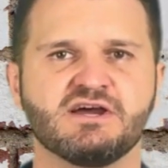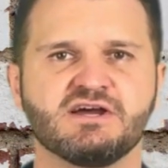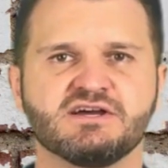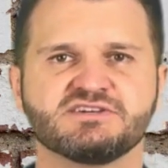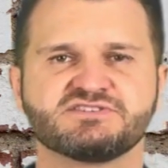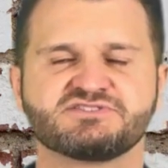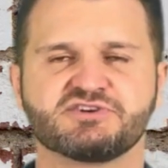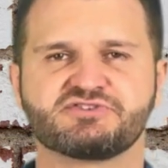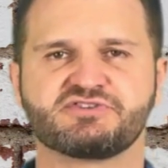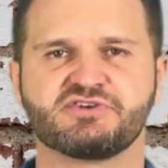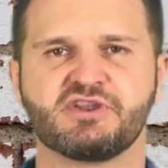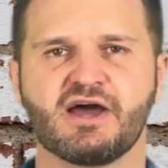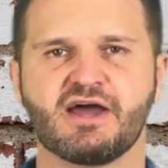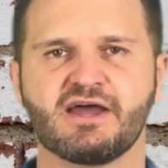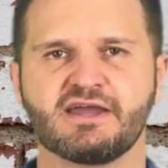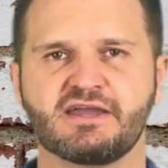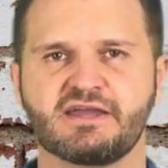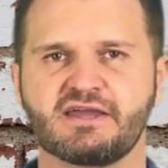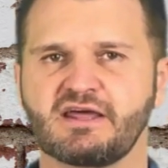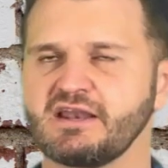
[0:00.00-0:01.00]
So
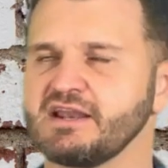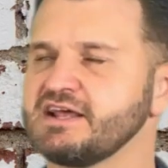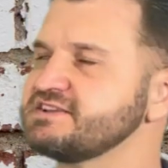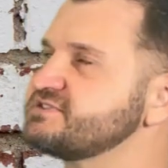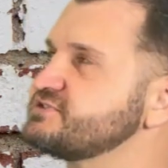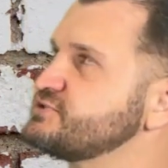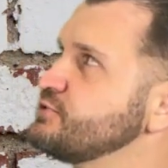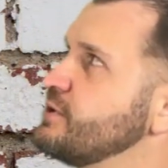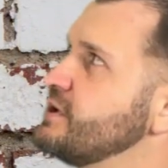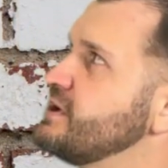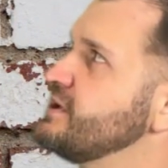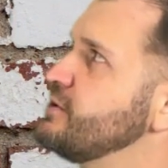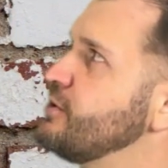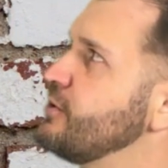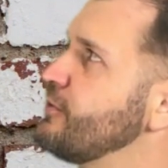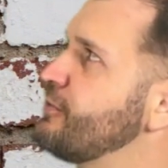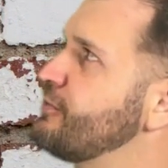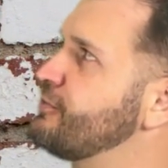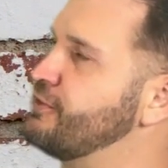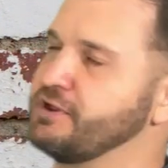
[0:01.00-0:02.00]
today, let's do a little
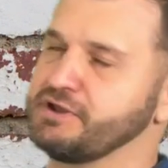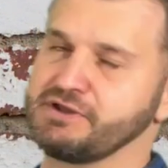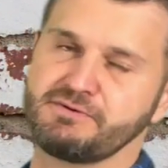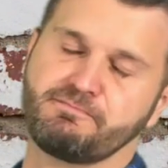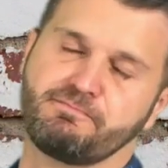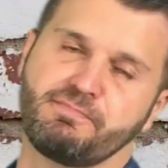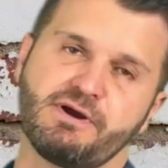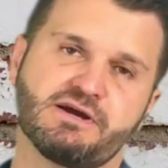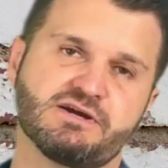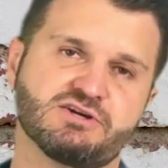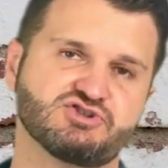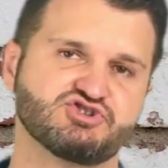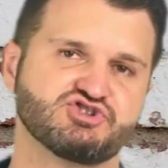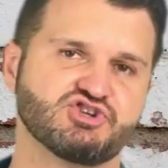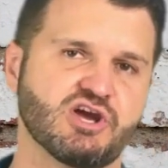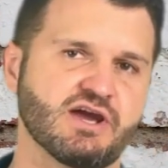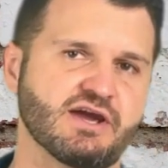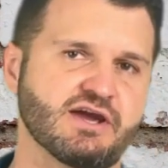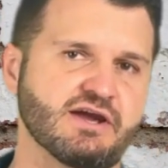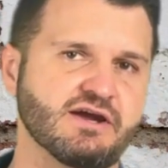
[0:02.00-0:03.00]
think, pair,
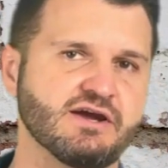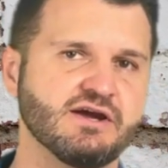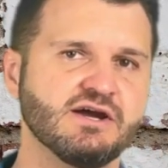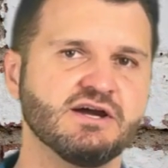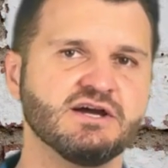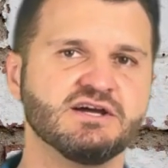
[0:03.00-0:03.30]
share.